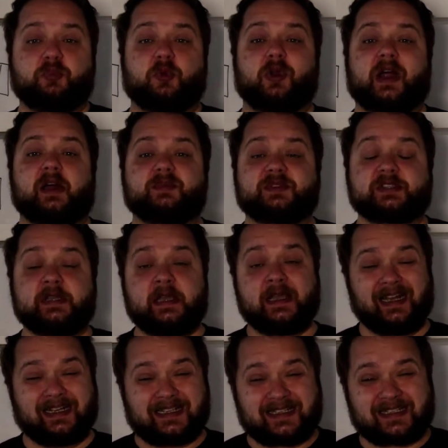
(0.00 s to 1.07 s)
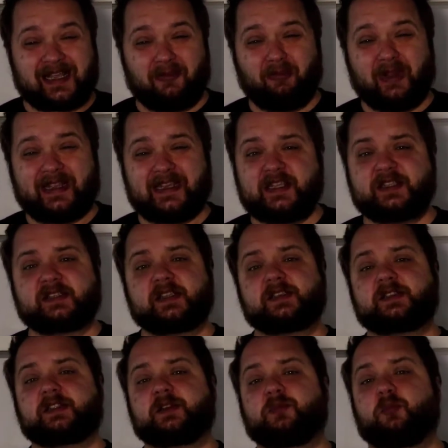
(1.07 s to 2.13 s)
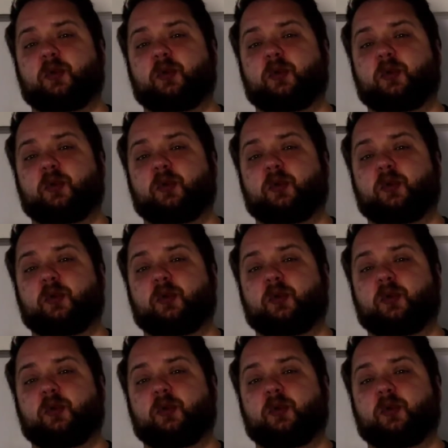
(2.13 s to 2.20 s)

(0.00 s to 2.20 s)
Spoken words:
perhaps assembling a system,